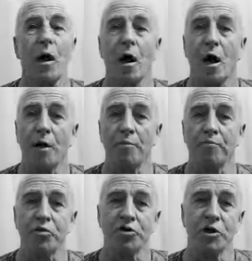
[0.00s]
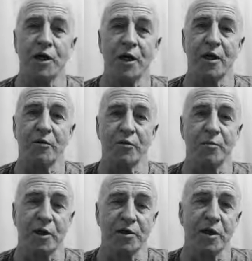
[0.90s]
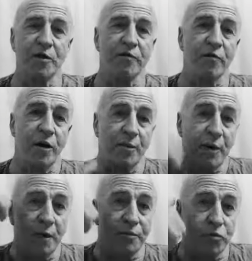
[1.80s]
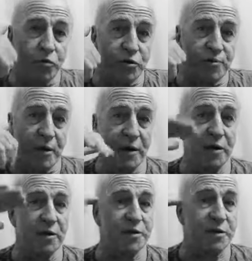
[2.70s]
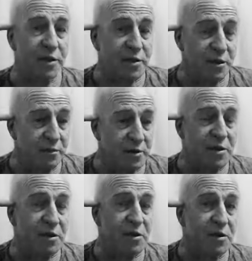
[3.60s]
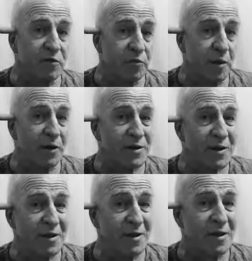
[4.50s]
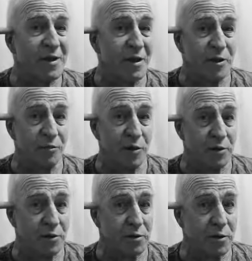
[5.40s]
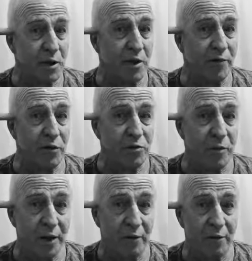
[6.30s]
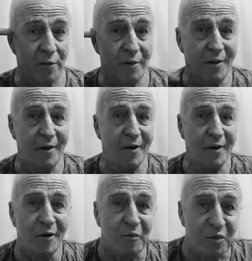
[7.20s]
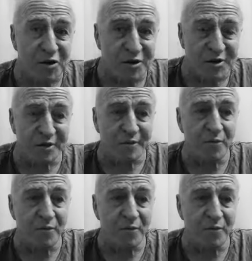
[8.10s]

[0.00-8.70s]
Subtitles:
I'm pushing air with my diaphragm up towards my ears. That's a distance of about 60 centimeters in the average male person.